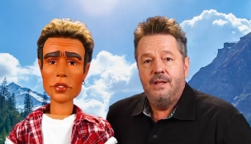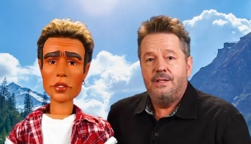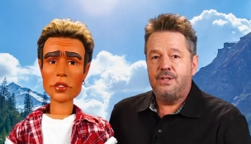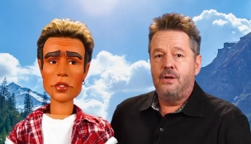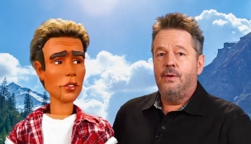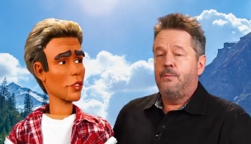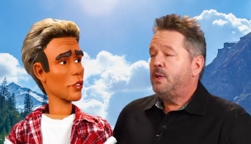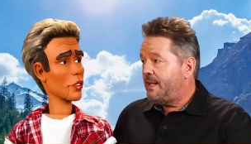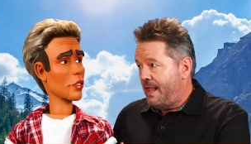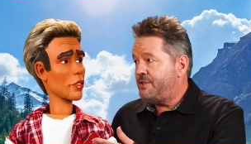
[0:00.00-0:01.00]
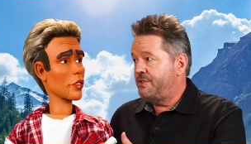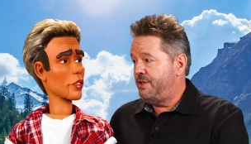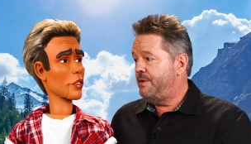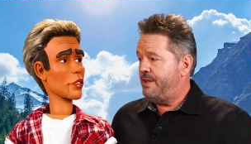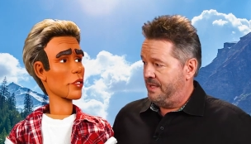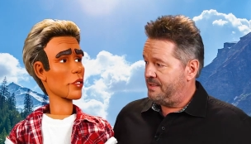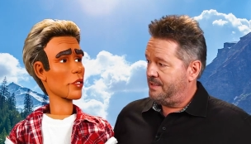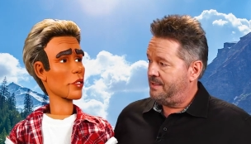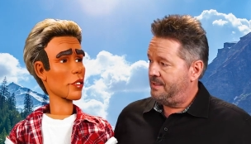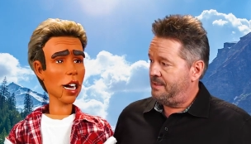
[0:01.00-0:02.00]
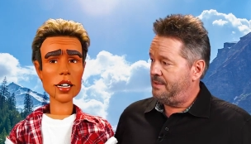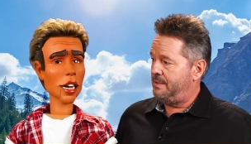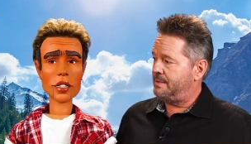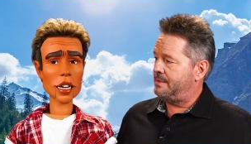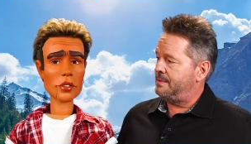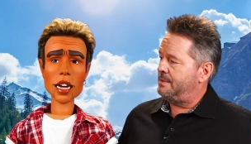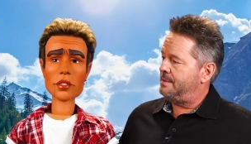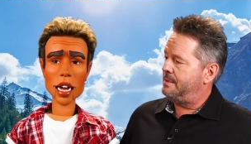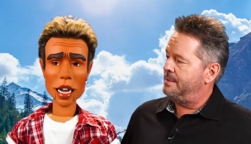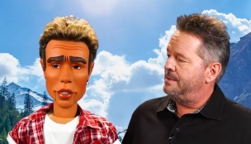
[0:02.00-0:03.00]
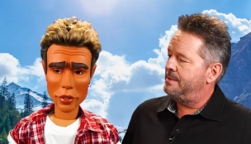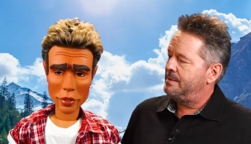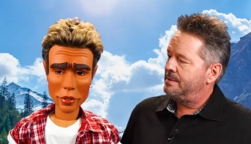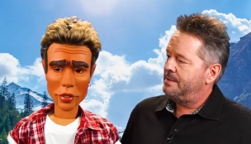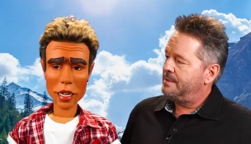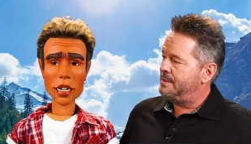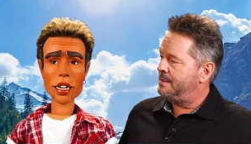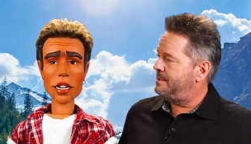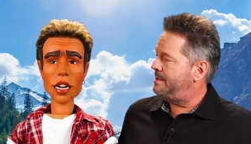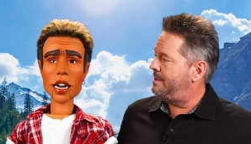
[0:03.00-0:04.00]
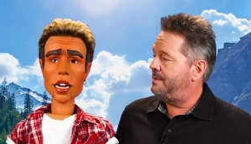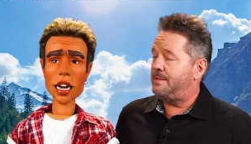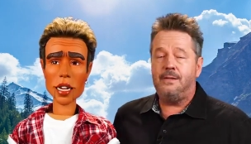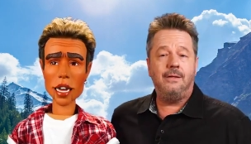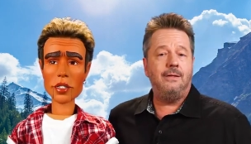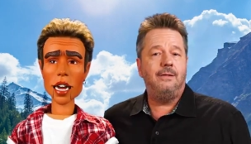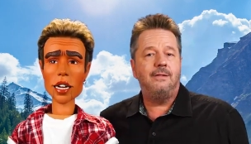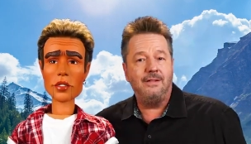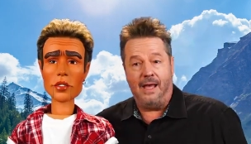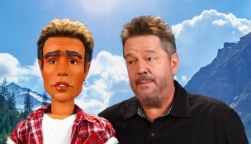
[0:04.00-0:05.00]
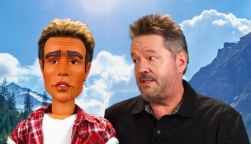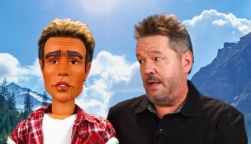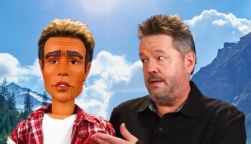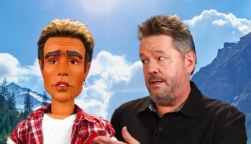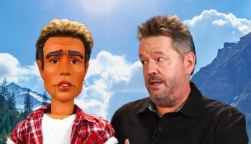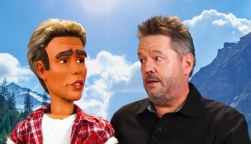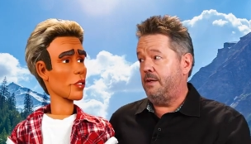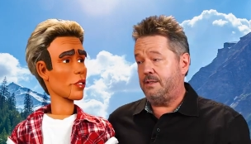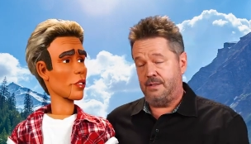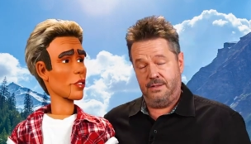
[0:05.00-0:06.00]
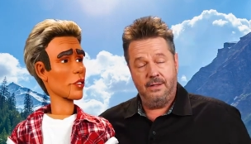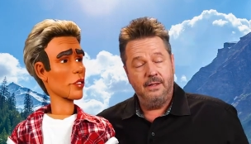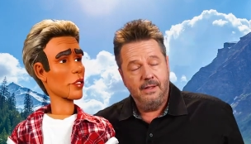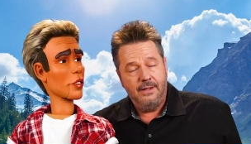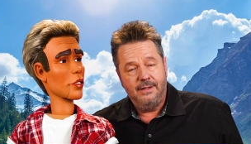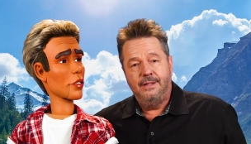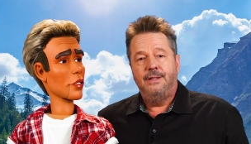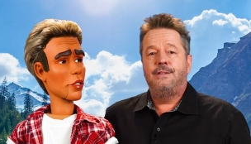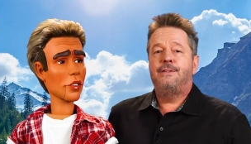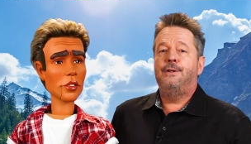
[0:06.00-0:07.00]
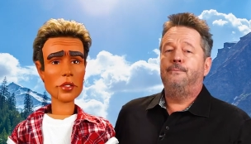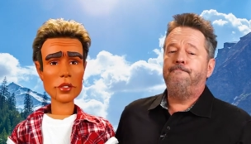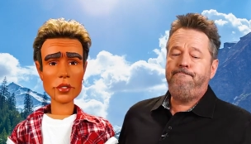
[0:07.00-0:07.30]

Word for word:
Speaker 1: So I'm really glad you're doing this.
Speaker 2: Not a problem. I'm excited about it.
Speaker 1: I'm excited to hear it. So.